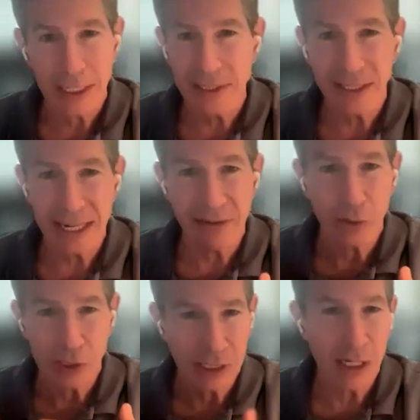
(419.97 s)
They
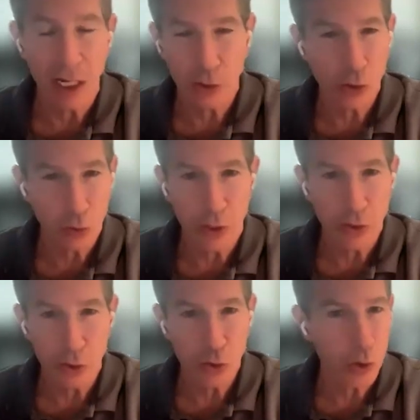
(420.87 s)
never see doctors or
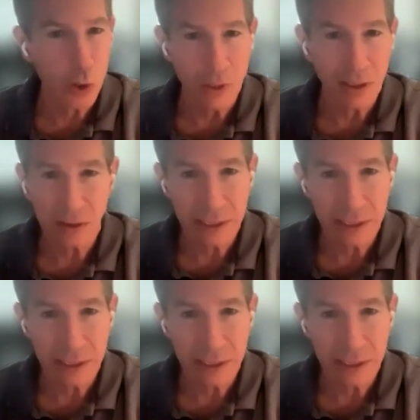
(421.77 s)
nurses or go into